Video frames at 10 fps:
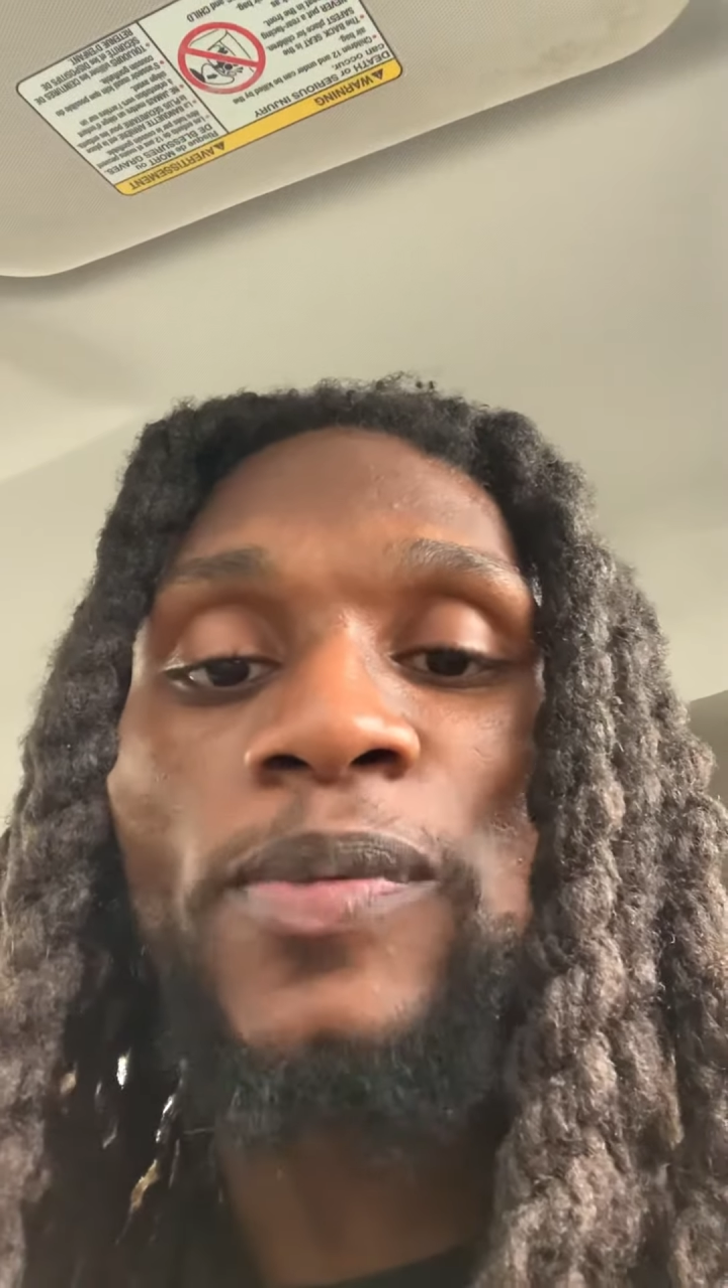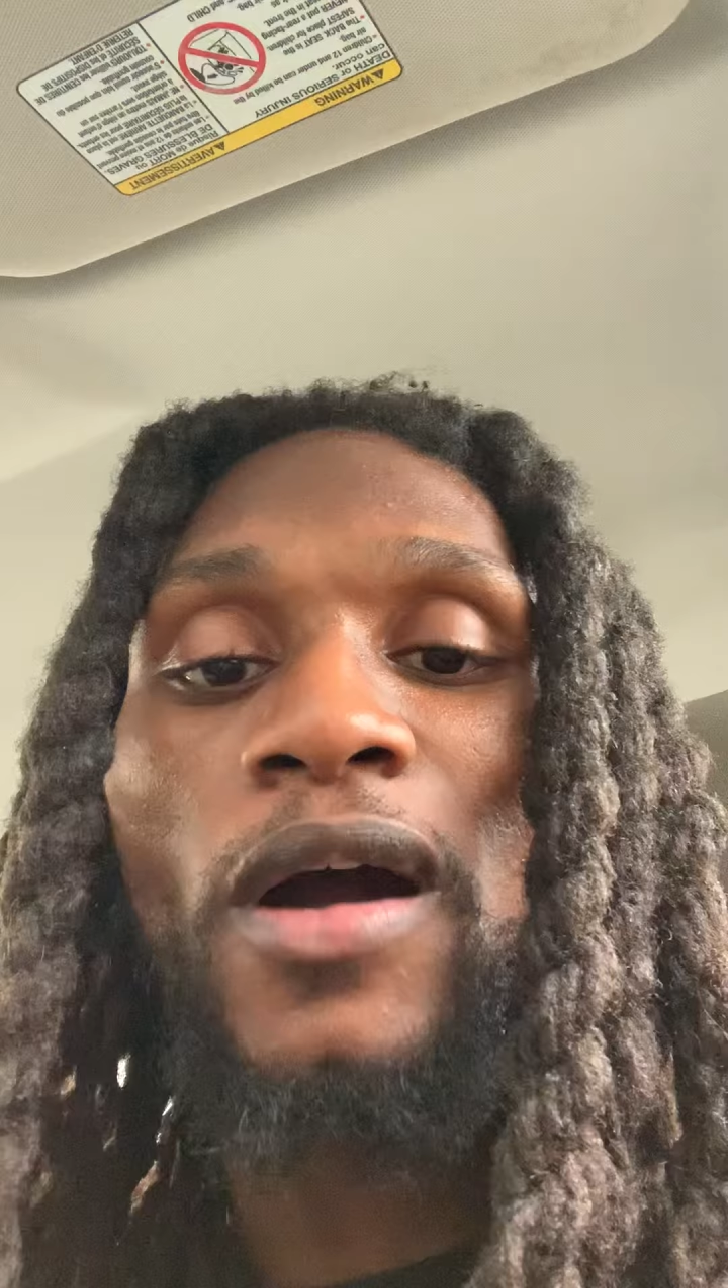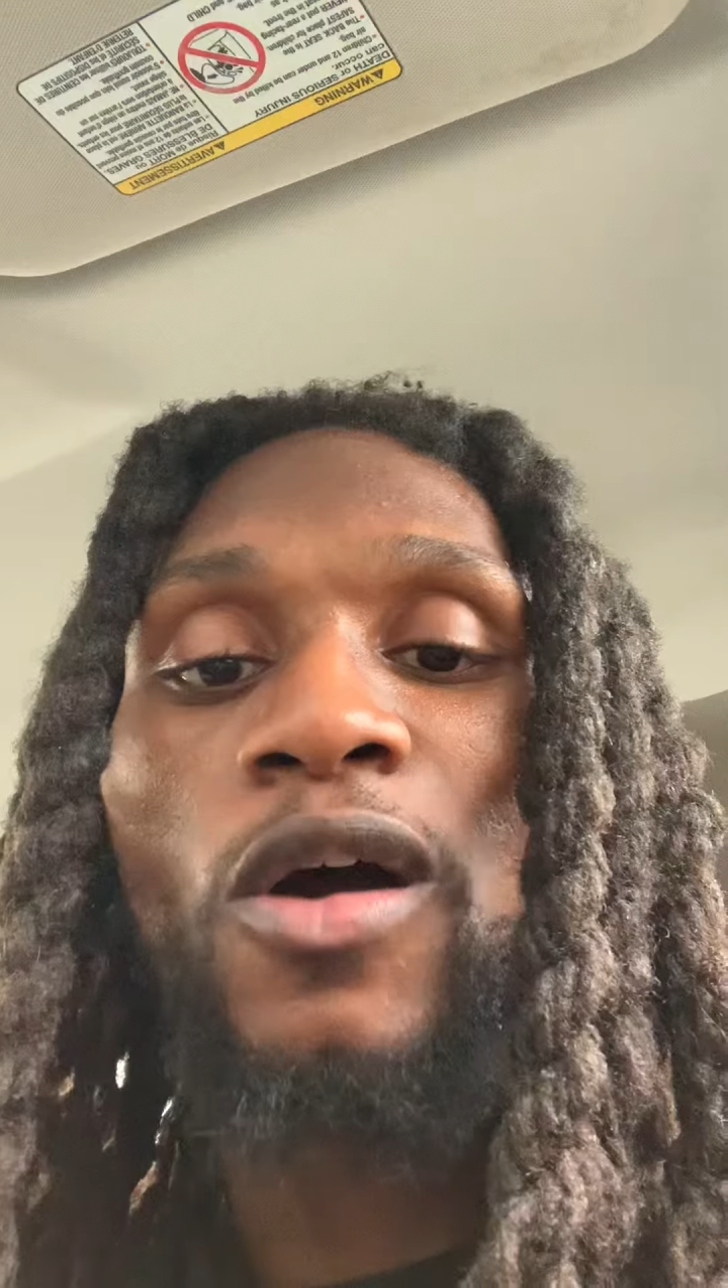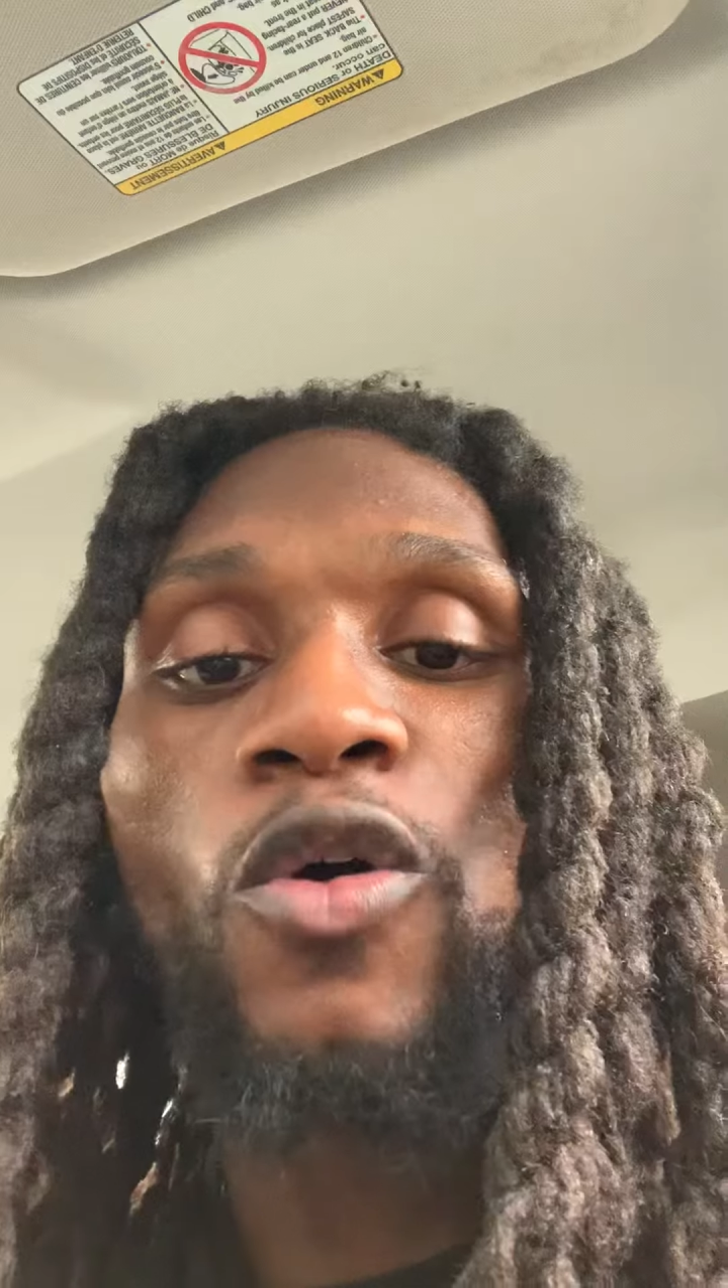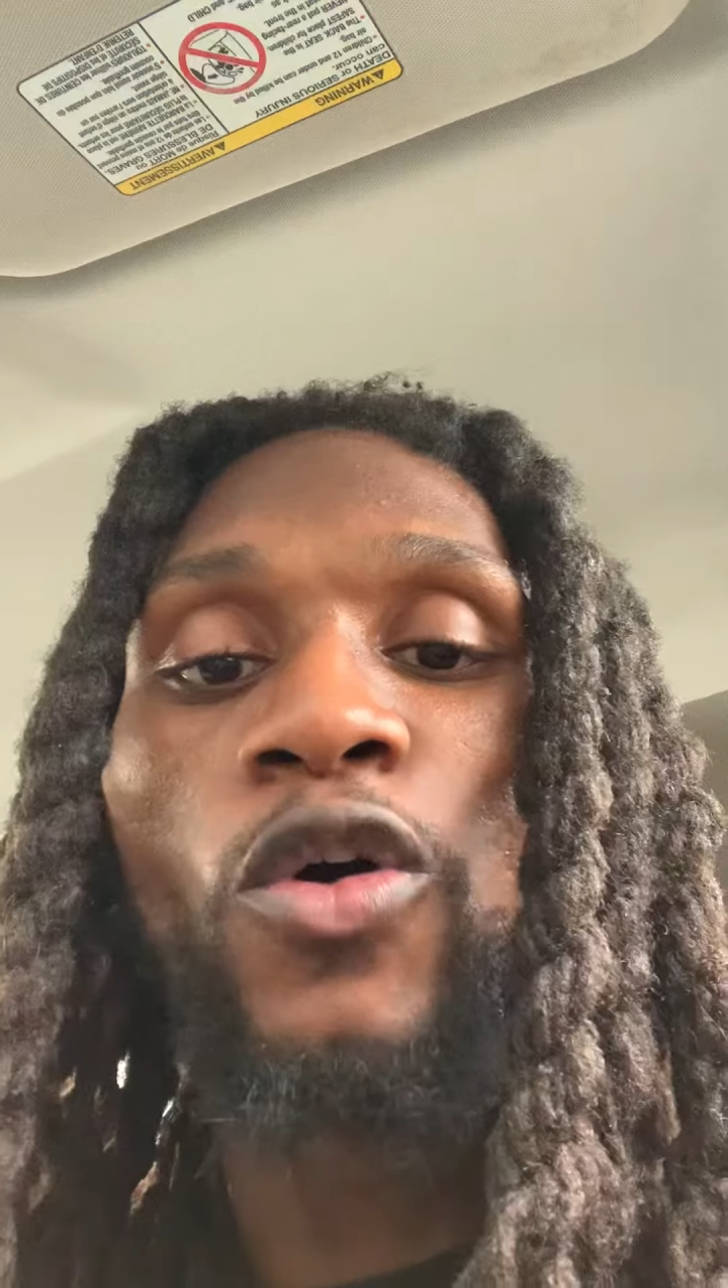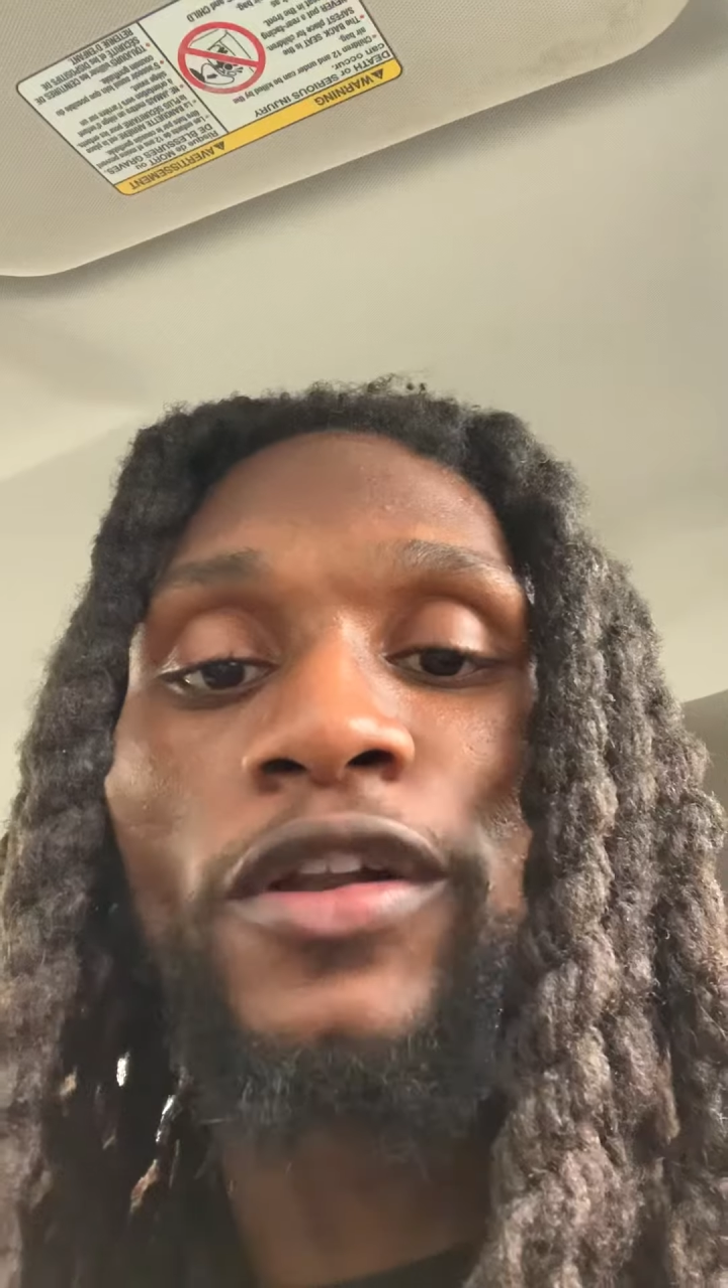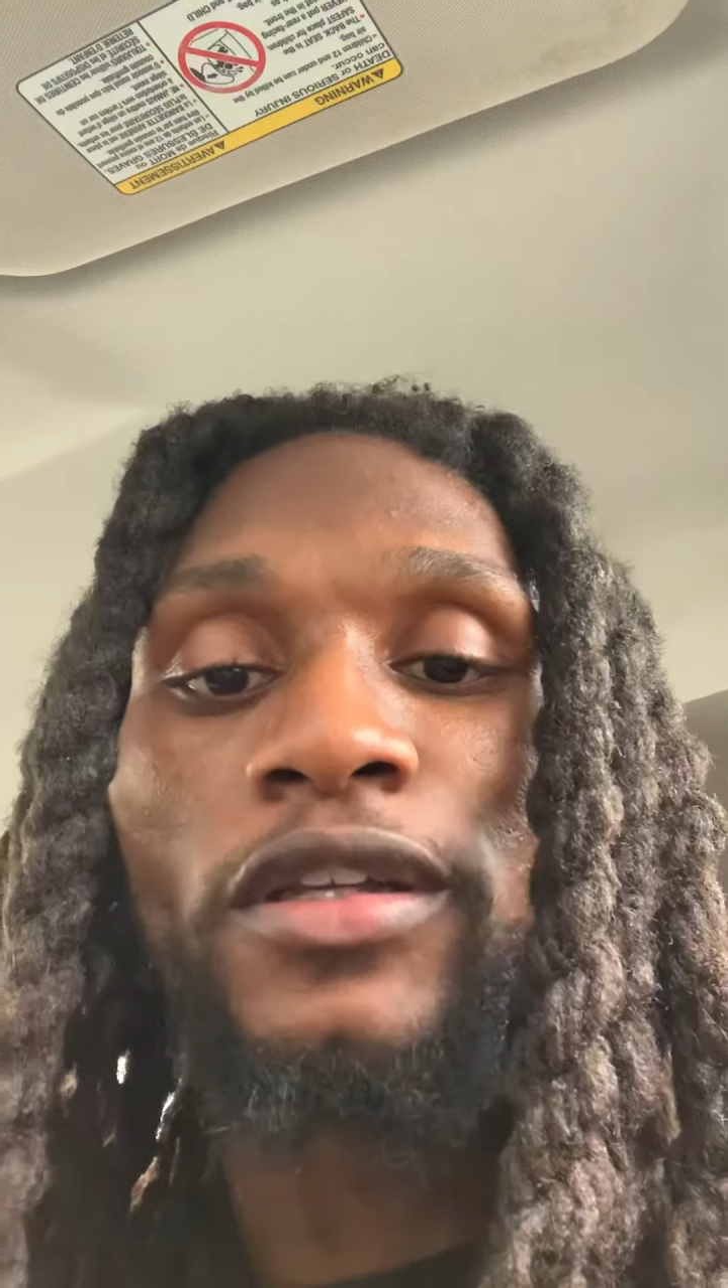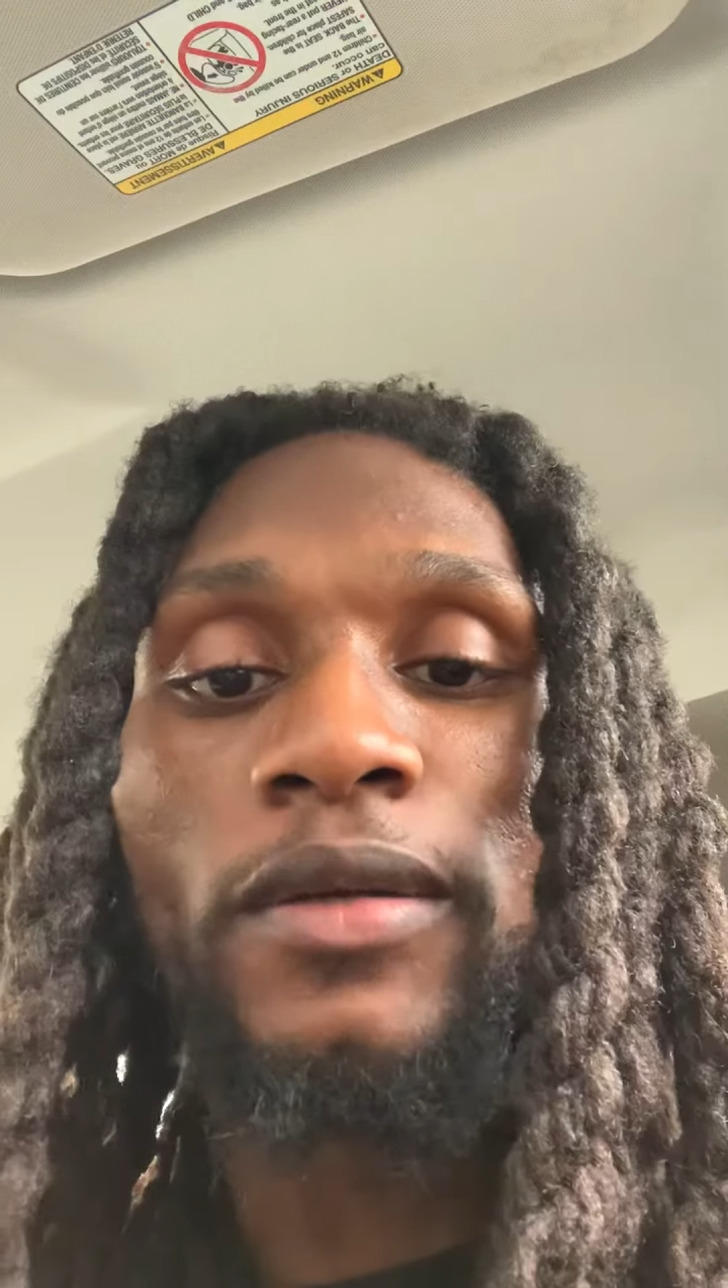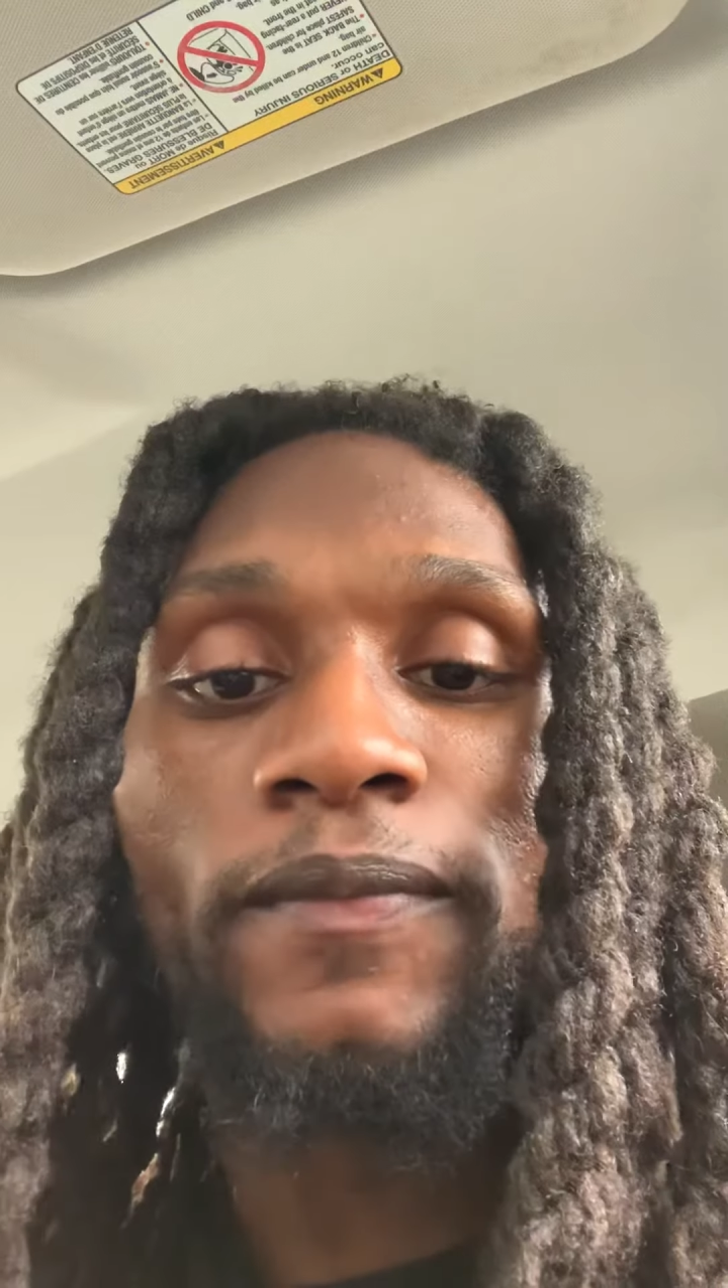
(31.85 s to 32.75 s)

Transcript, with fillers: priority.